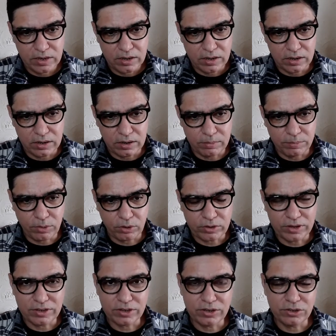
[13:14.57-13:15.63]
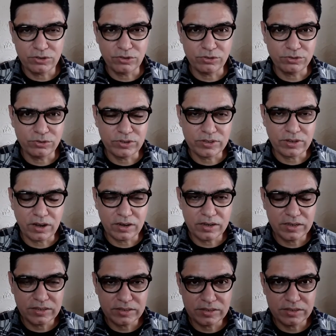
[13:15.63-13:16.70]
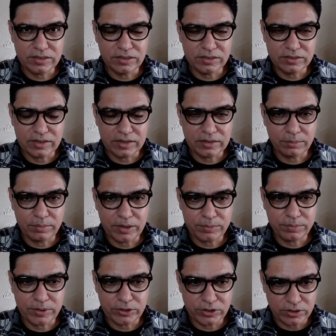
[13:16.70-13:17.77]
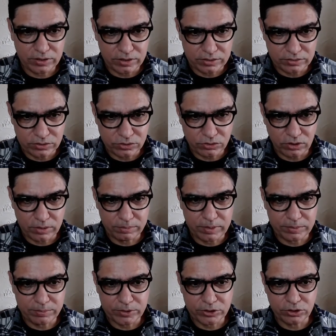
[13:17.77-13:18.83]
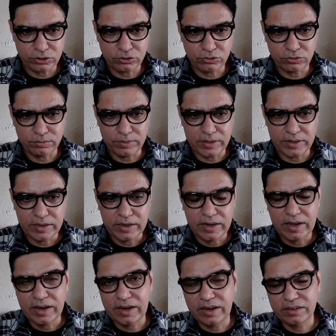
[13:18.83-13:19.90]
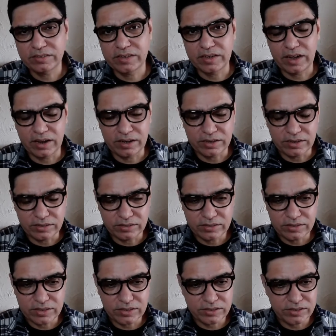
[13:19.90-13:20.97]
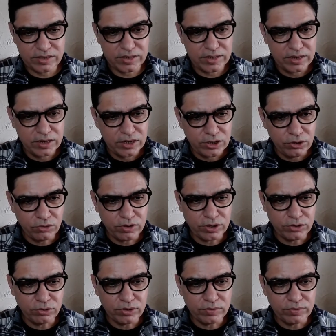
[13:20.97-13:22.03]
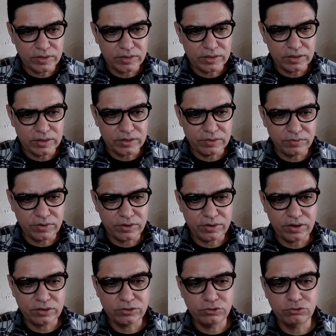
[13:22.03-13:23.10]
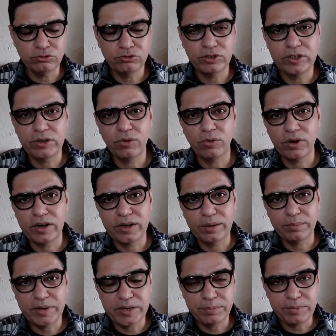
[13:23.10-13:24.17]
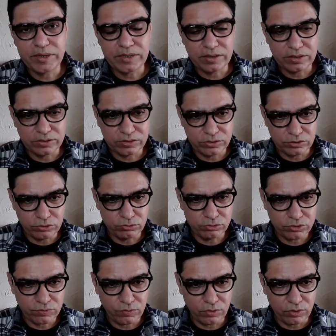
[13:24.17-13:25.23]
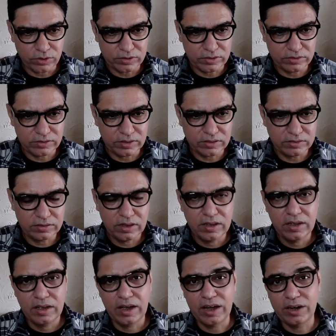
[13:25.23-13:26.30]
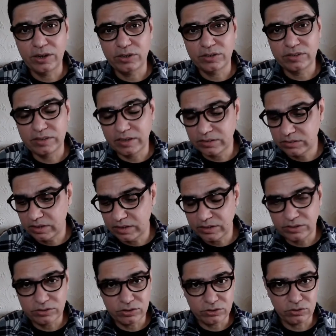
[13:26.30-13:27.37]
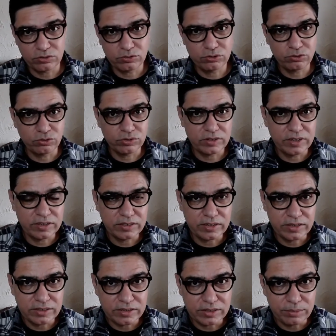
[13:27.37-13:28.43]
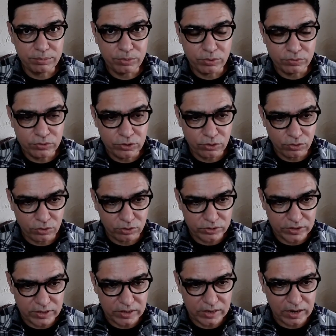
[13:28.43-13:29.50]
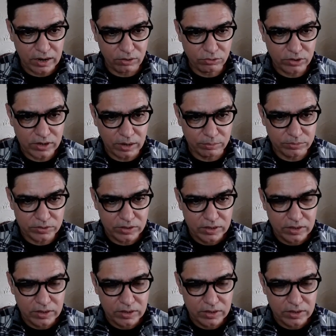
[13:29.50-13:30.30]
brought under control. So the target is that the blood pressure, systolic blood pressure, should be less than 160. You can do it with different drugs. Usually oral nimetidine is used for these things, and they say research also shows it improves neurological outcomes.